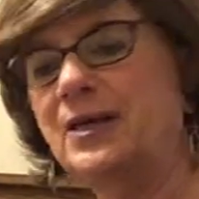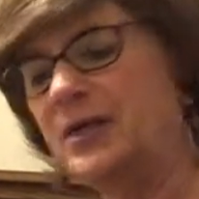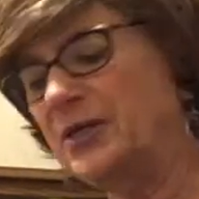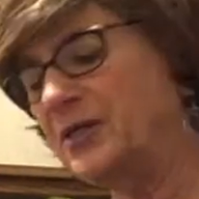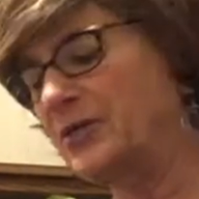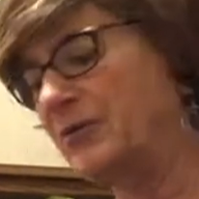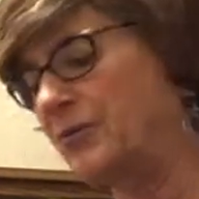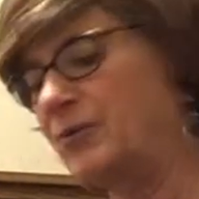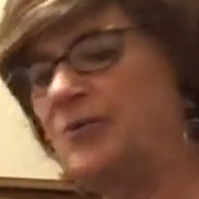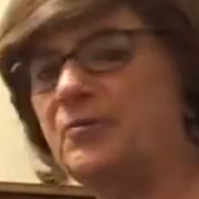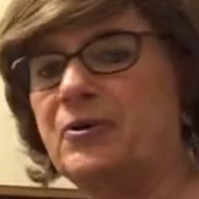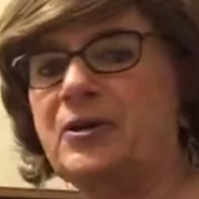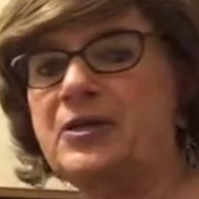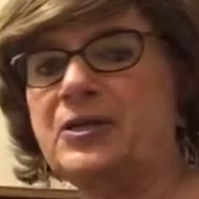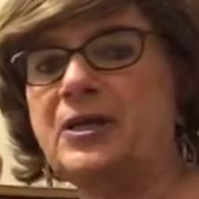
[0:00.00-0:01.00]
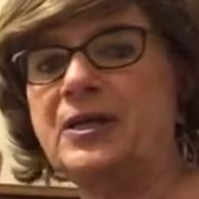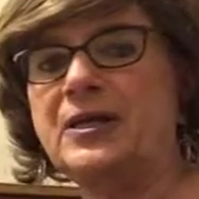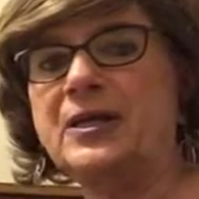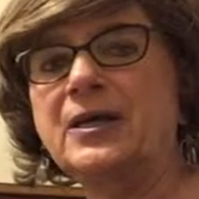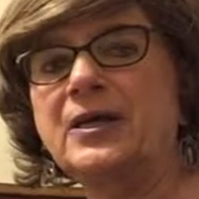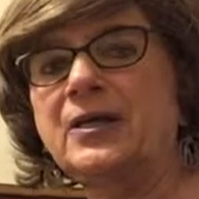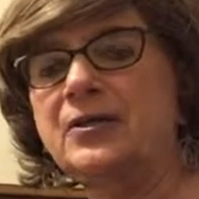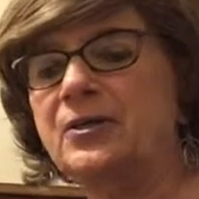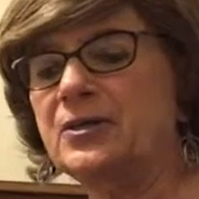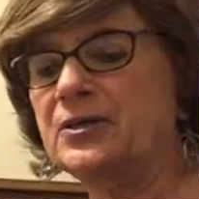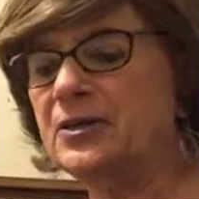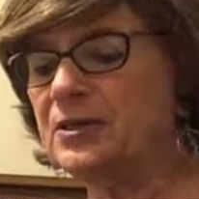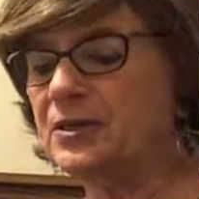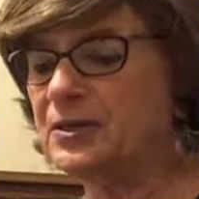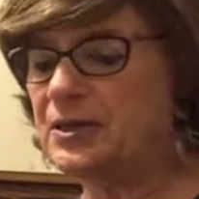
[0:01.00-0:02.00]
So very exciting. This
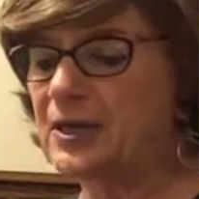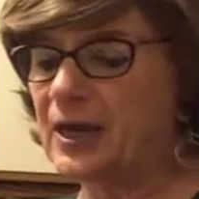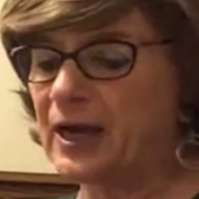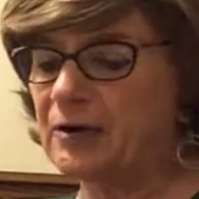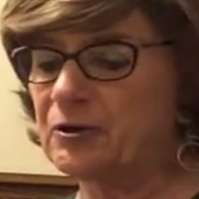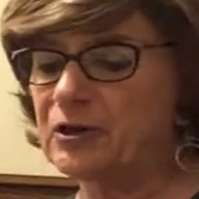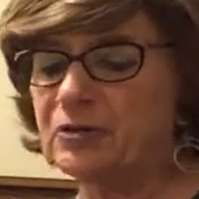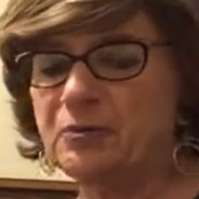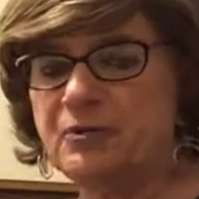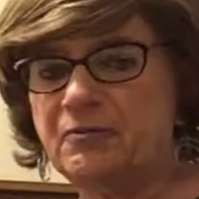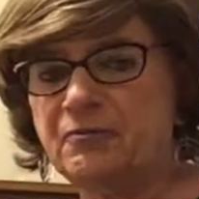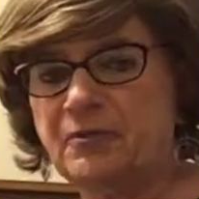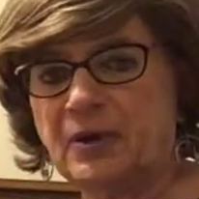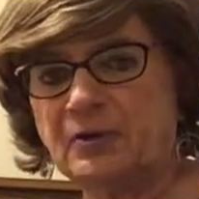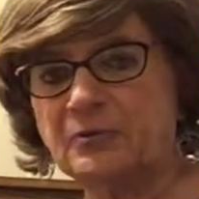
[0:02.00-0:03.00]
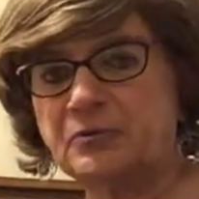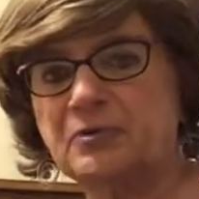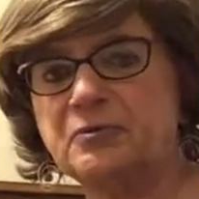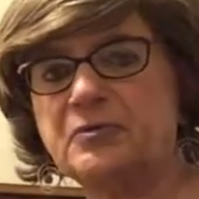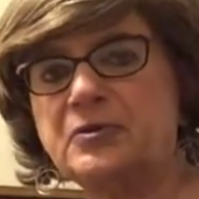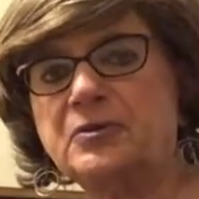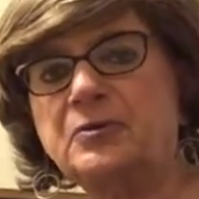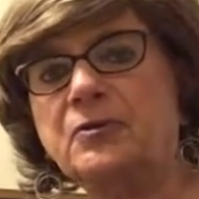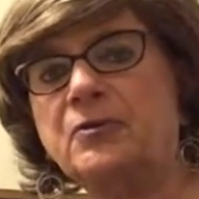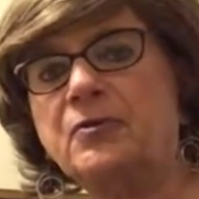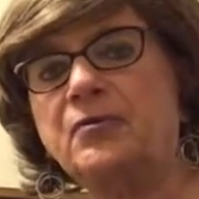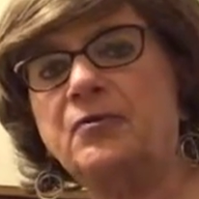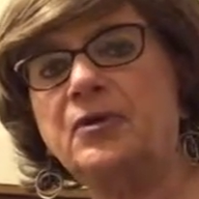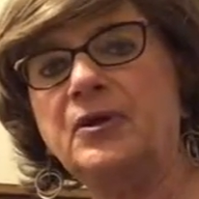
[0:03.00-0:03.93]
is the Irishman Founders Reserve.